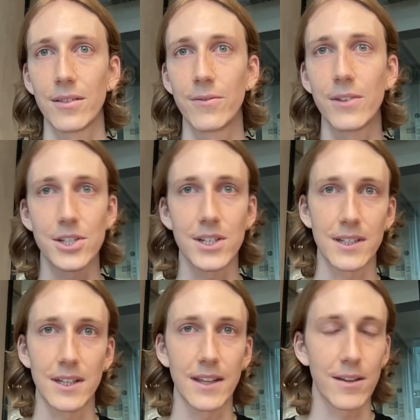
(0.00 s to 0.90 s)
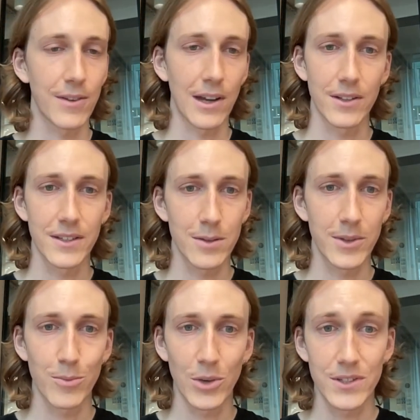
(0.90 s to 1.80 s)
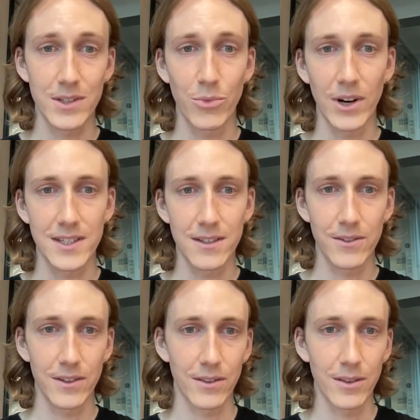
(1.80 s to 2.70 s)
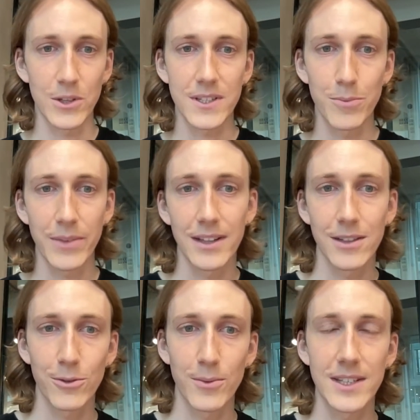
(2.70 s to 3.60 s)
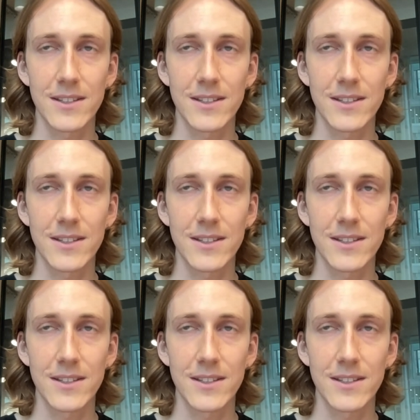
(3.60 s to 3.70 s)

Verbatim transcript: vision and their founders to be the most impressive and the most compelling for me.